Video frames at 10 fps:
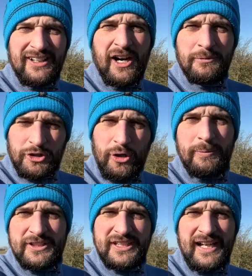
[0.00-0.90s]
I'm the
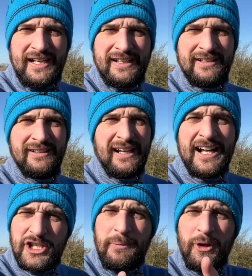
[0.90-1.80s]
chopper today.
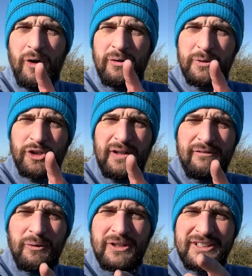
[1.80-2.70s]
Actually, I'm not. We shot
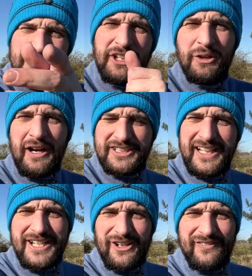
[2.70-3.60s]
level. So you guys
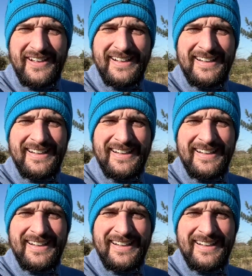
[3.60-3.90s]
stay chopping.